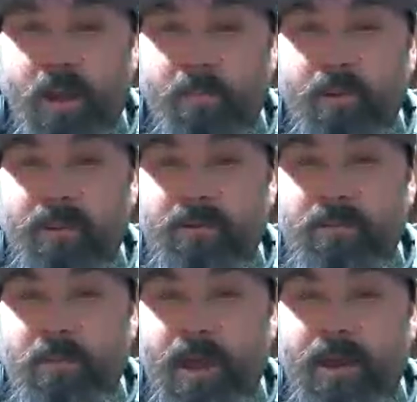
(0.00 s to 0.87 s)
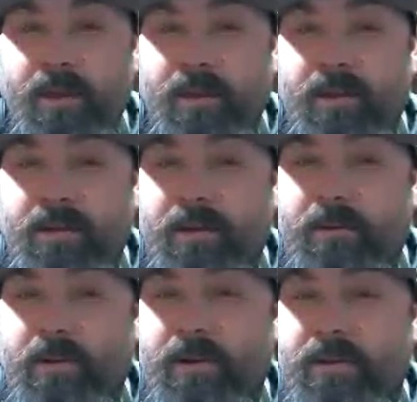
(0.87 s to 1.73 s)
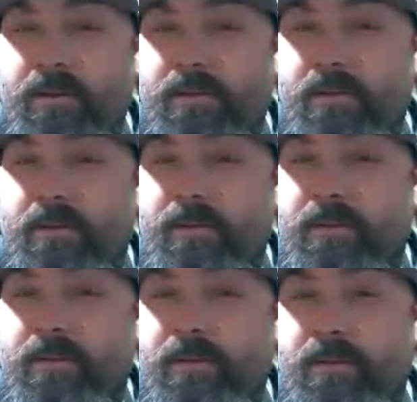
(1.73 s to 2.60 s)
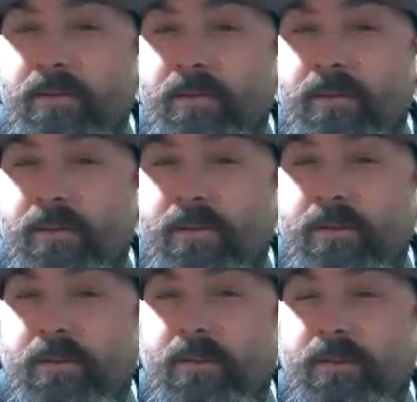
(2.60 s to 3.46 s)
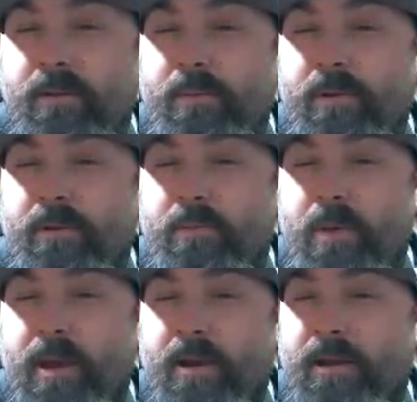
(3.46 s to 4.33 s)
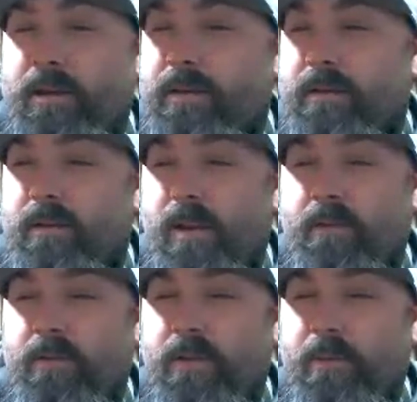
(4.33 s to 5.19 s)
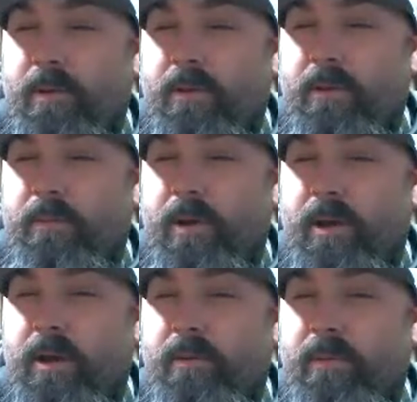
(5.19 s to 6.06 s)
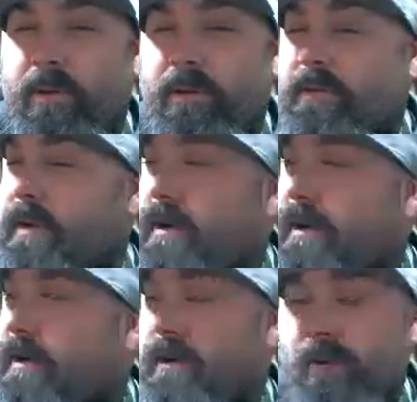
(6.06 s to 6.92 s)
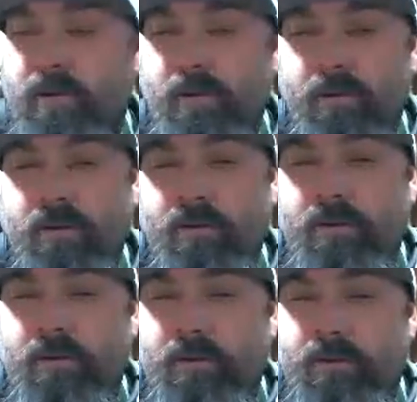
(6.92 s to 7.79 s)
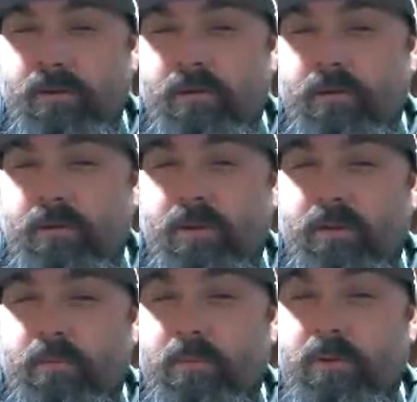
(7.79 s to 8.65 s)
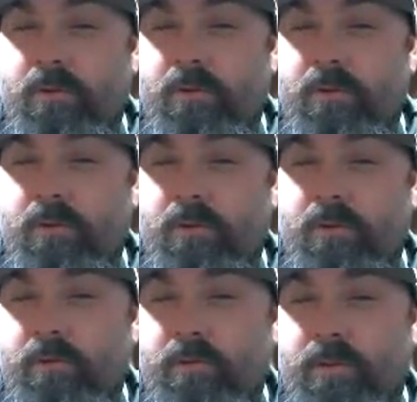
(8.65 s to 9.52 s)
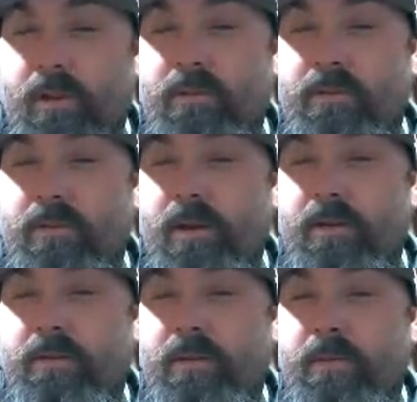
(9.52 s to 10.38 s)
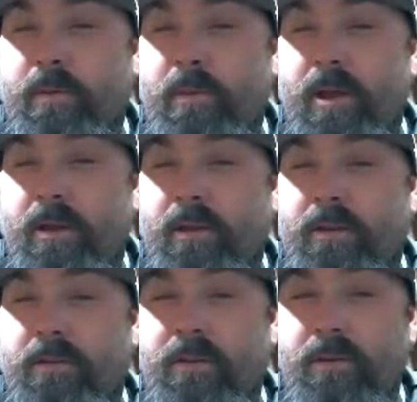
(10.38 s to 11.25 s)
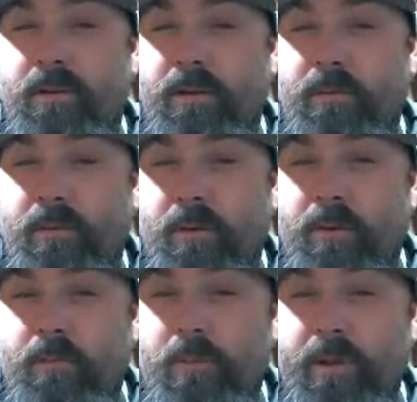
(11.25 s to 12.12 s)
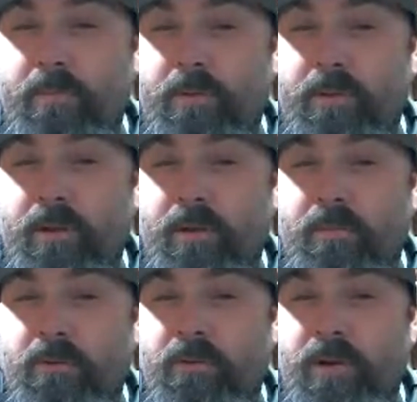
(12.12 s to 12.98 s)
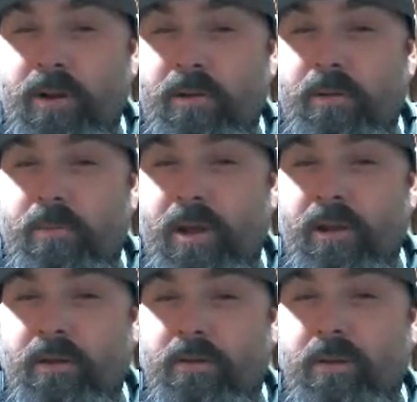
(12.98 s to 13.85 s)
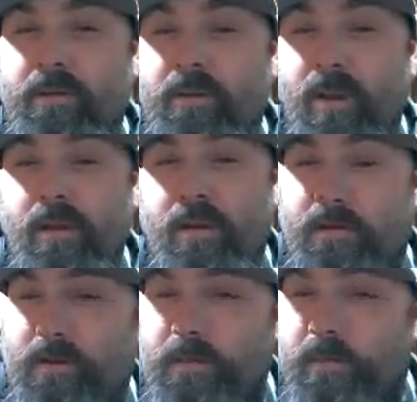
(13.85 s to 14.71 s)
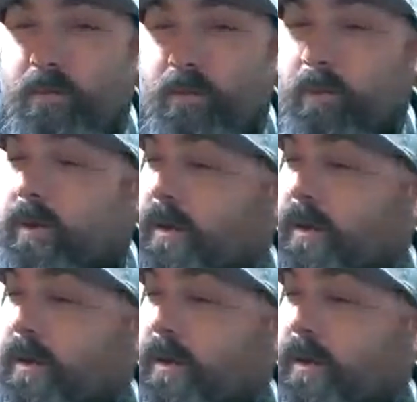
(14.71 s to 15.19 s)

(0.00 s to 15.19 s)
put this mannequin in here, right? So I put this mannequin, every time I look behind me, it's there. It doesn't move. That's the scariest thing about mannequins, like people, they can move around, but mannequins, they stay there until you move.